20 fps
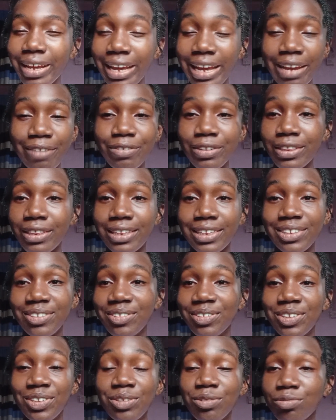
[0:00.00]
everything is
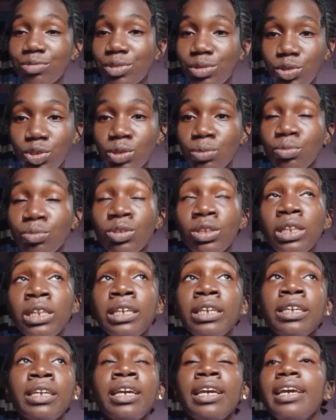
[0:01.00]
going to run
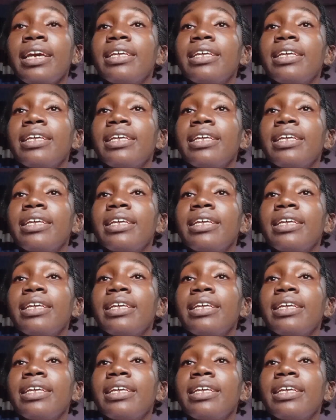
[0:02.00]
smoothly.